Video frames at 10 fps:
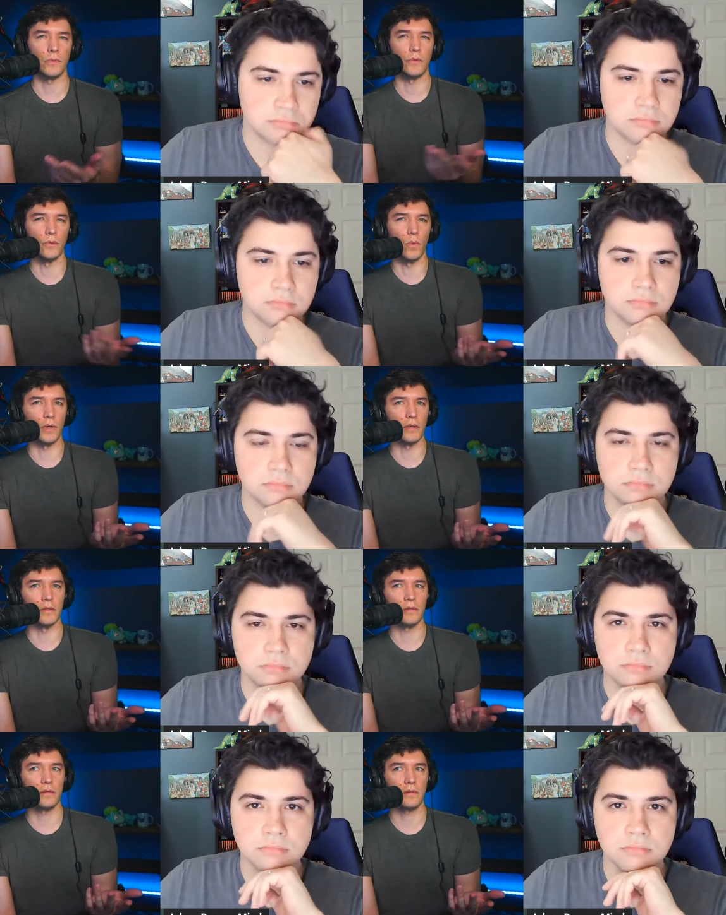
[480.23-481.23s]
Speaker 1: do you want to
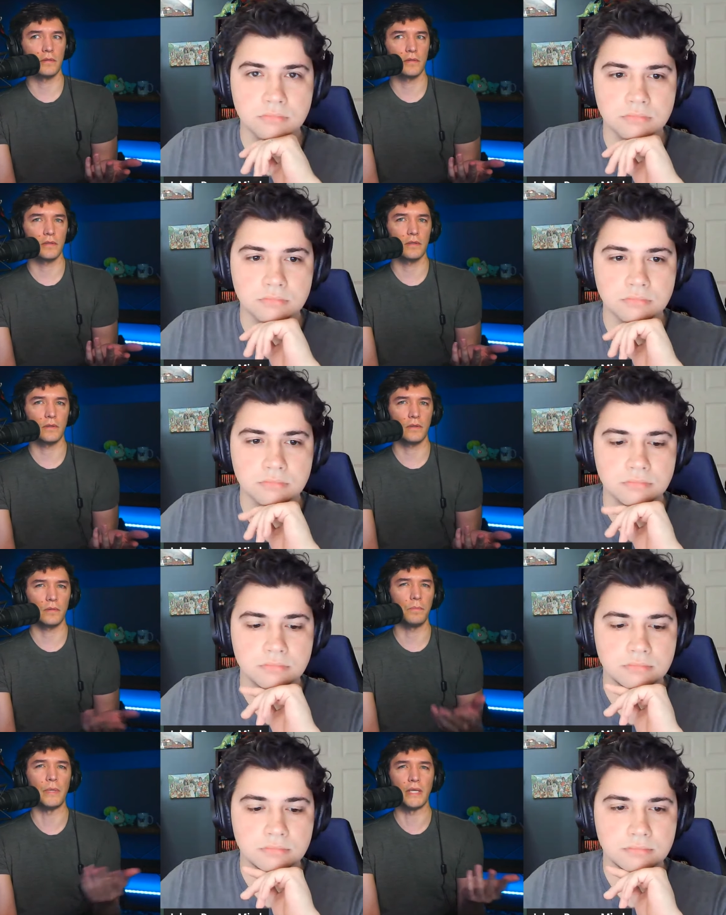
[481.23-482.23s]

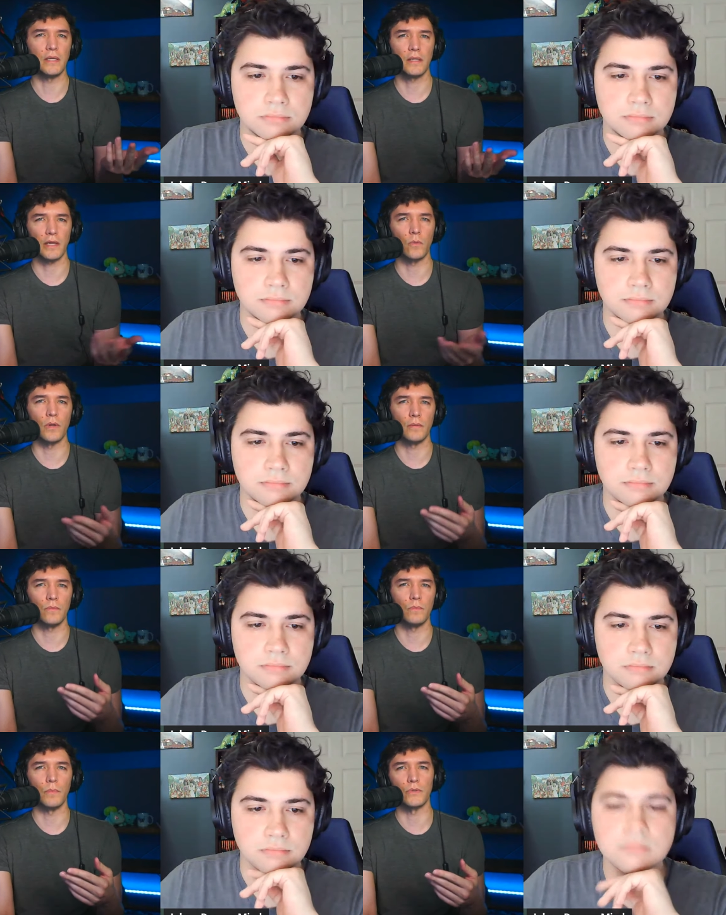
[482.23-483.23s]
be, like what
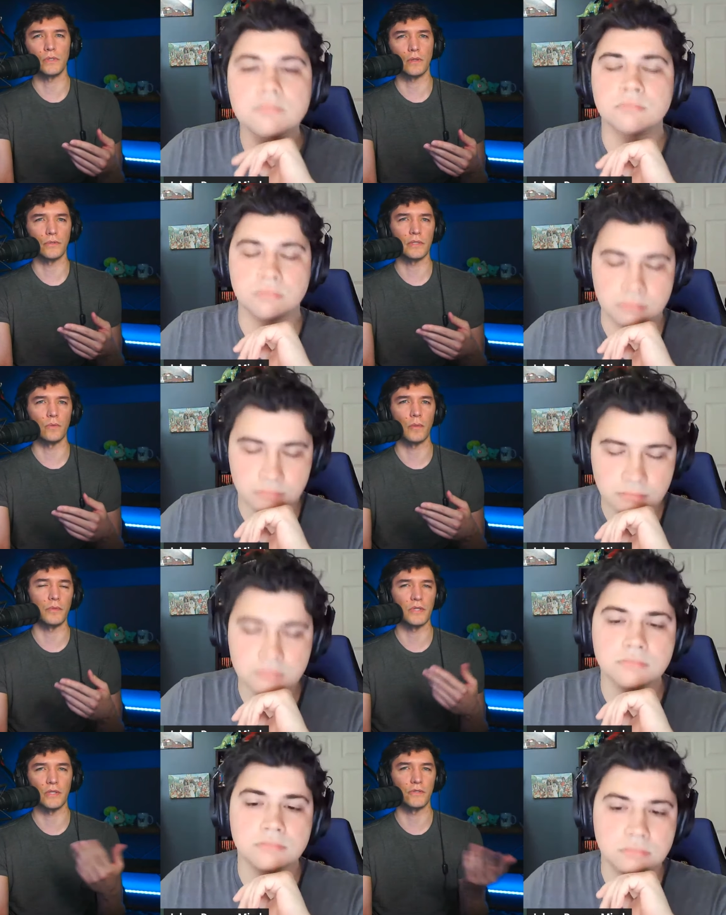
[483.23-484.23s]
most closely
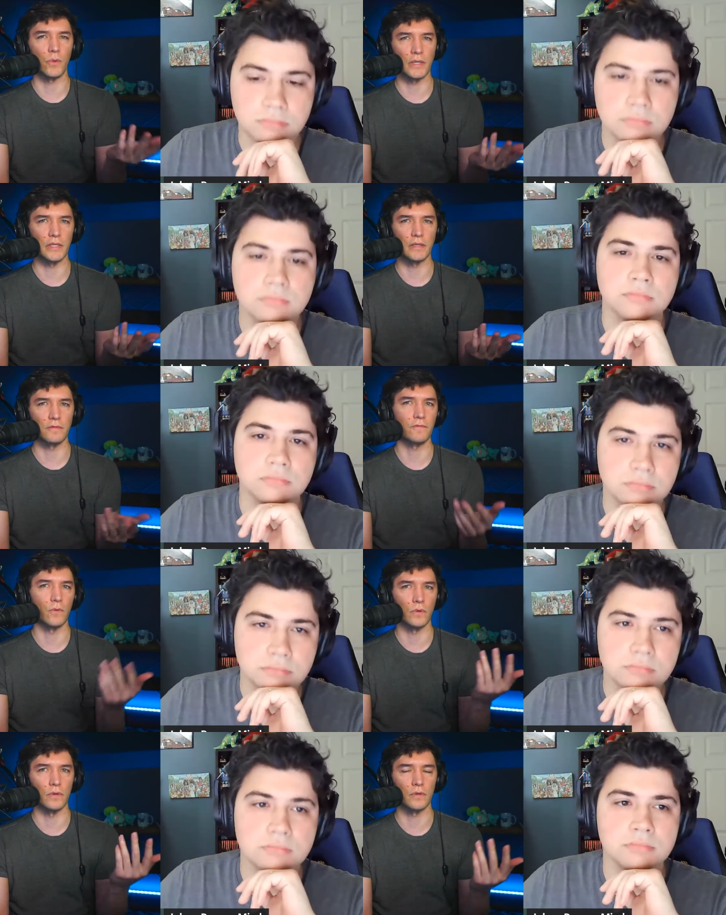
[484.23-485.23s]
represents your idea
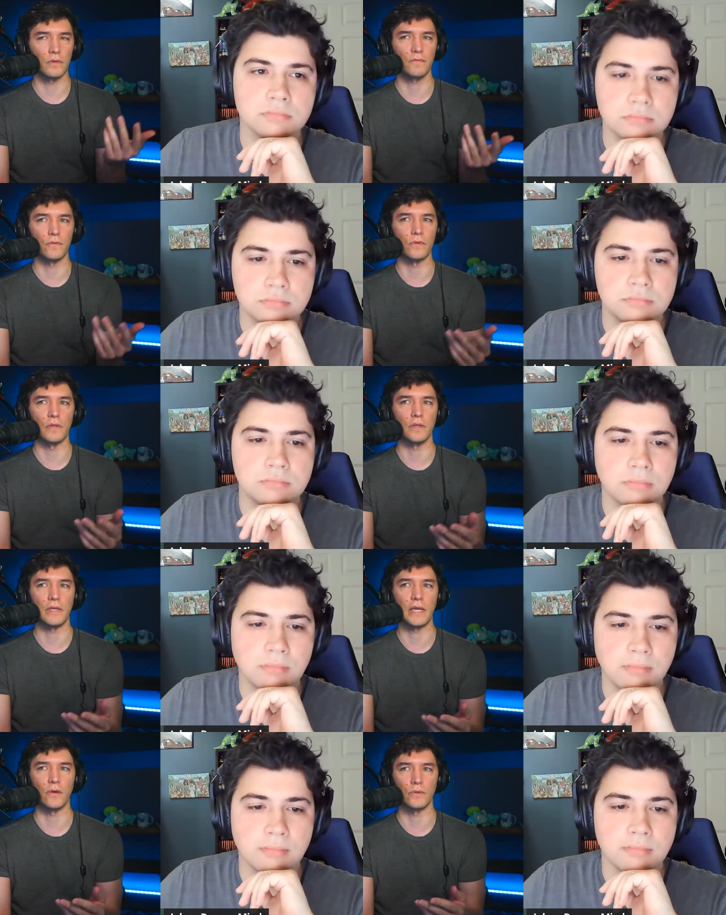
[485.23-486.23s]
for the
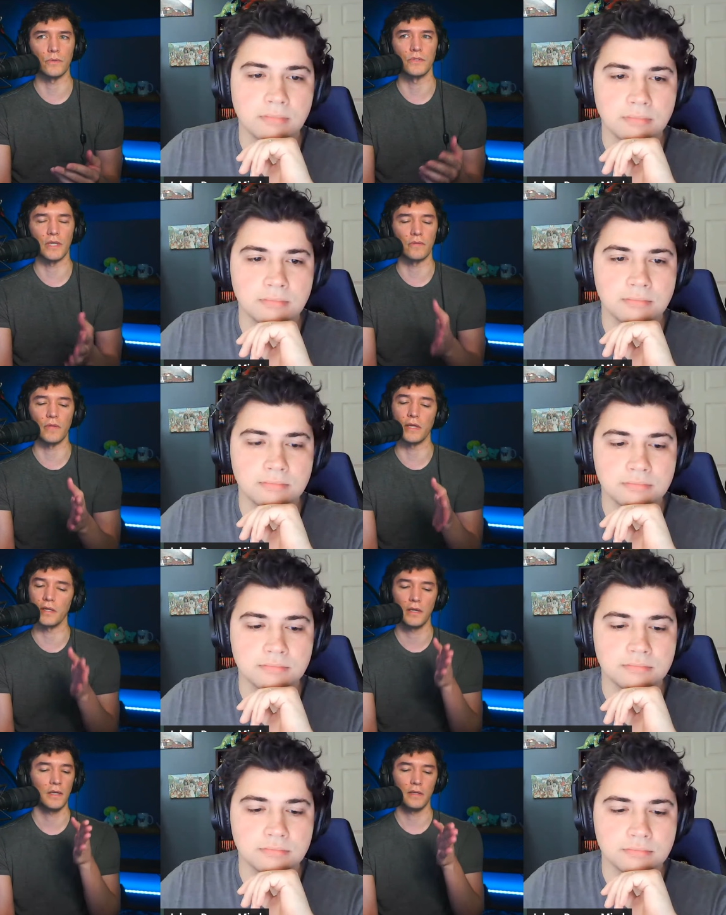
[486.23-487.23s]
character, instead of like,
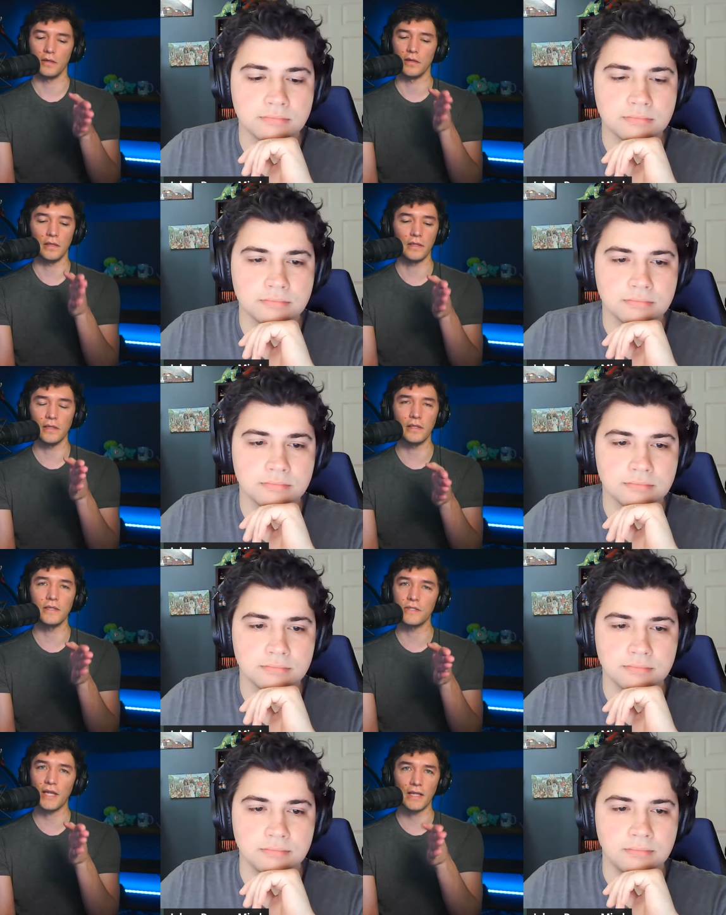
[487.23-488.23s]
you need these
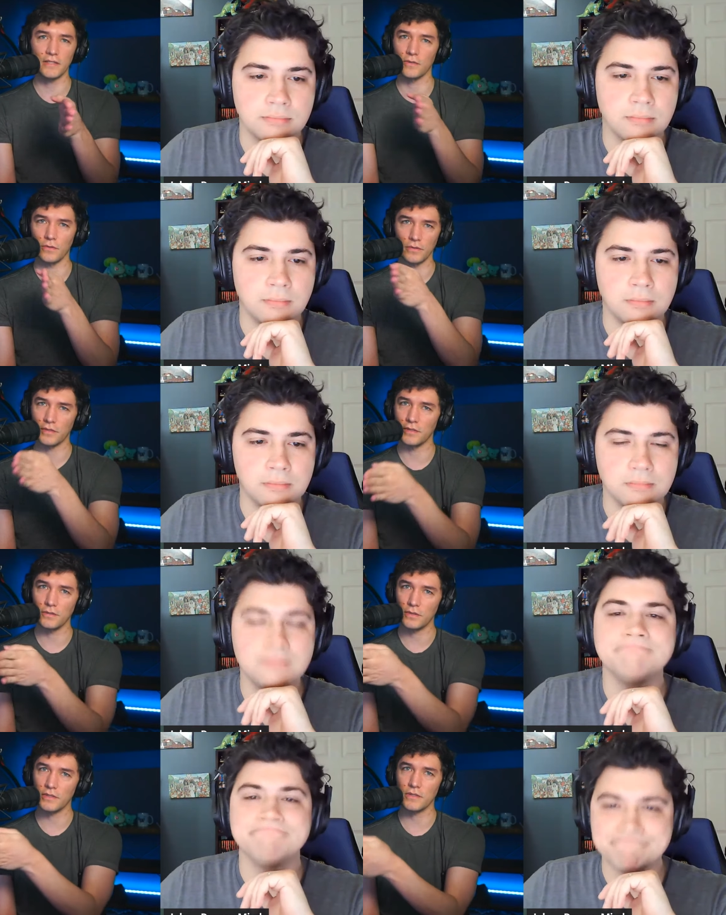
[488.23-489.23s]
stats in order to do
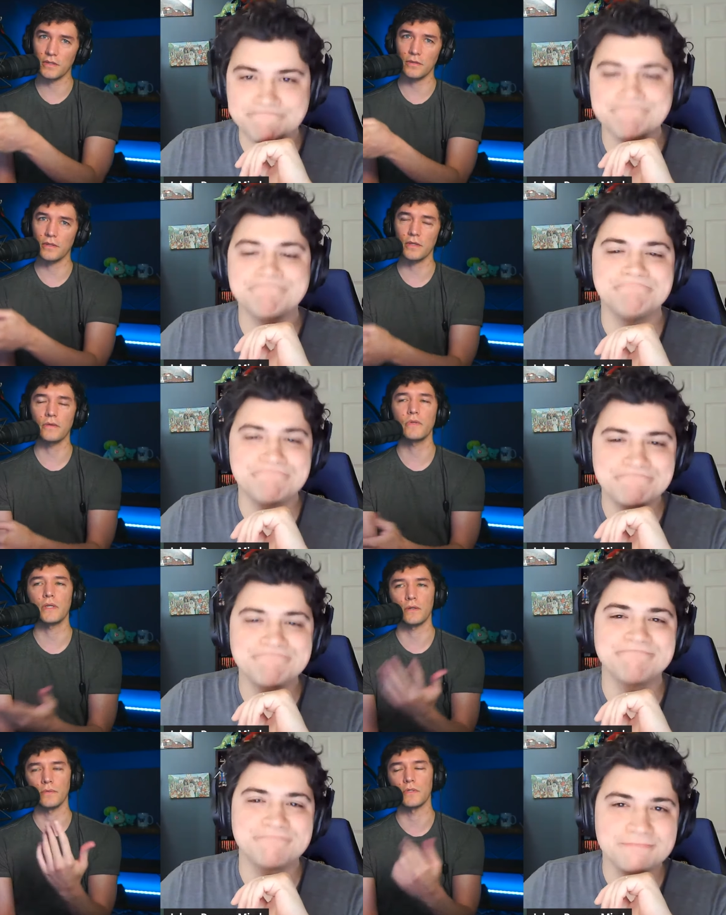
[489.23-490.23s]
this other thing over
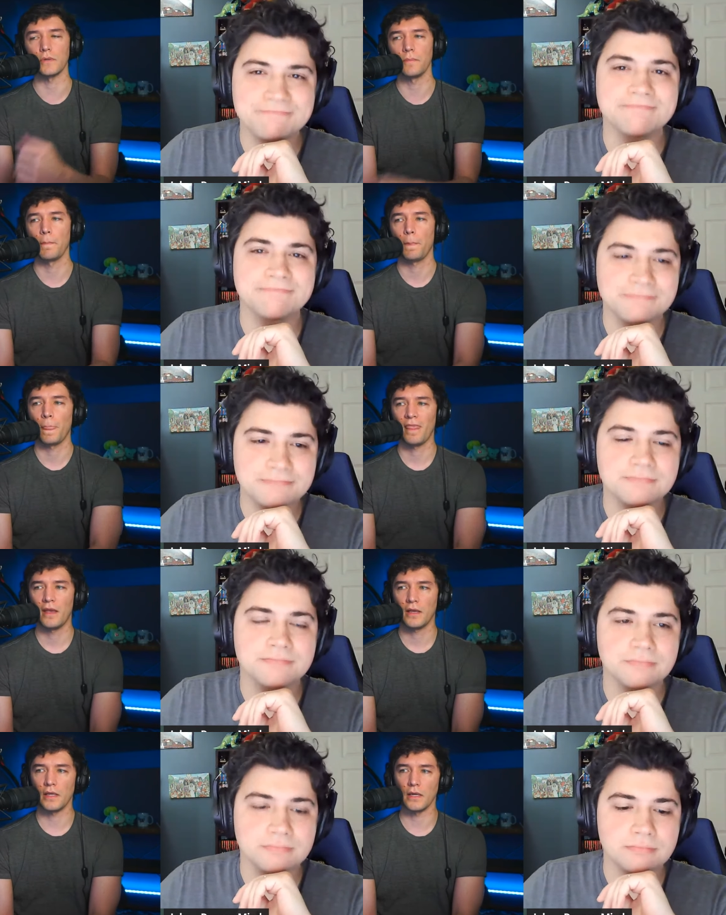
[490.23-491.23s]
here. So
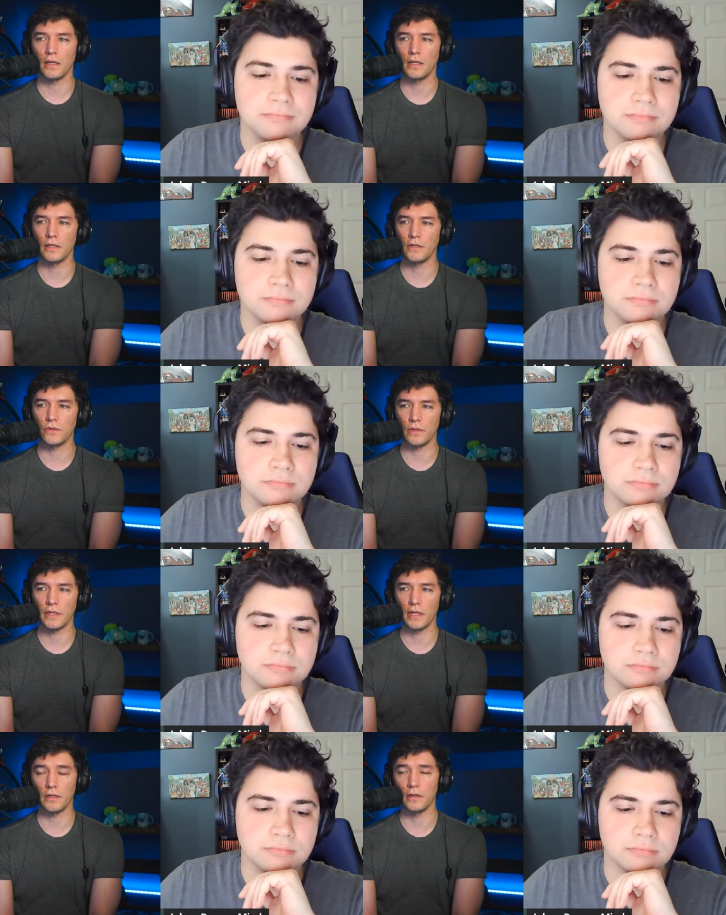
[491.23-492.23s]
yeah, I totally get
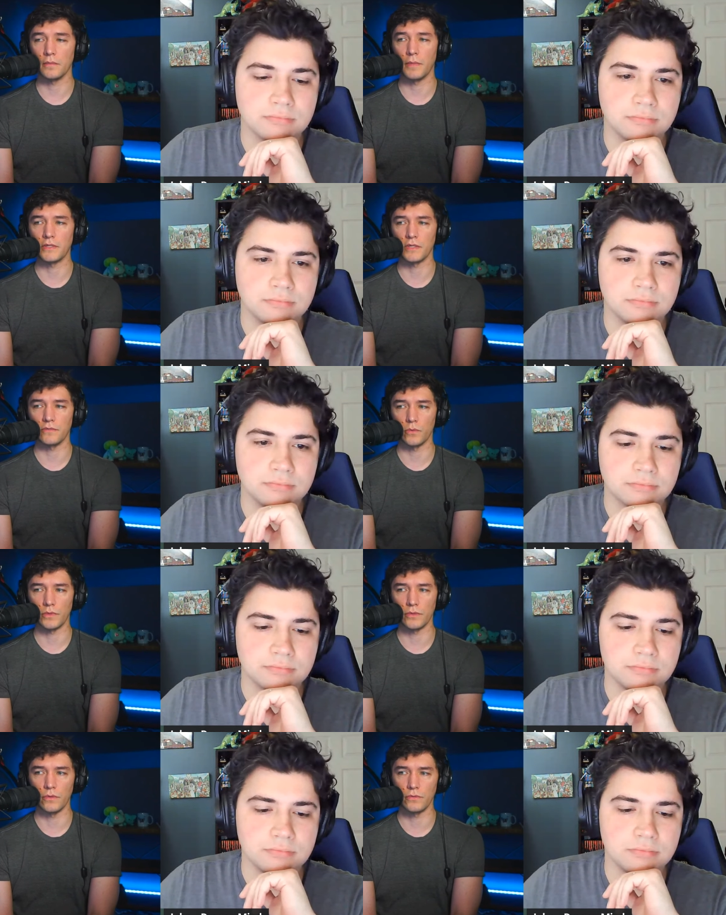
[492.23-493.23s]
it. It makes sense for what they're
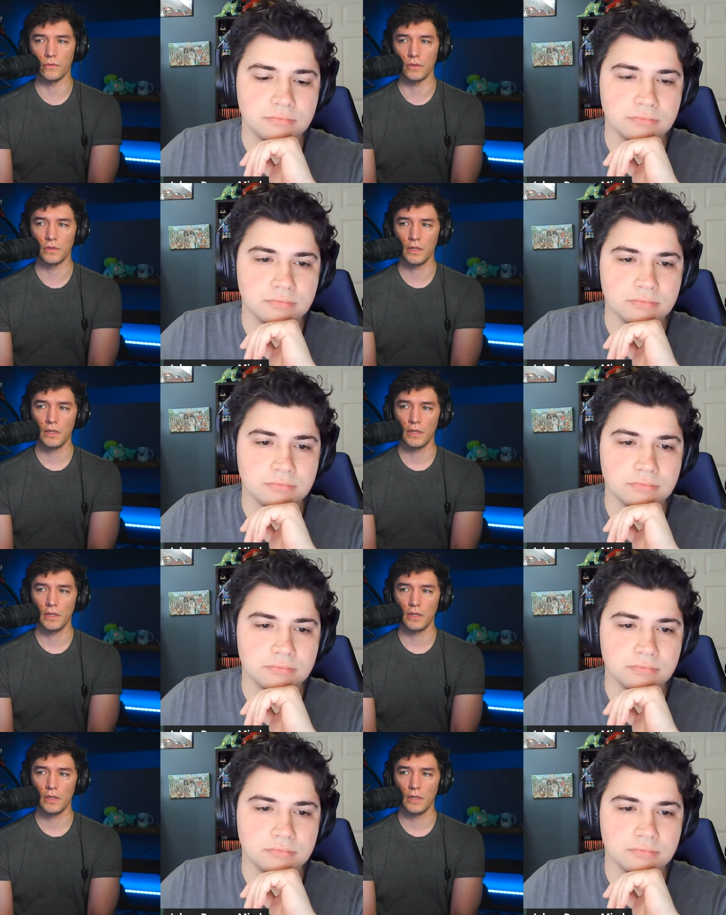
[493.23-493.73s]
going for.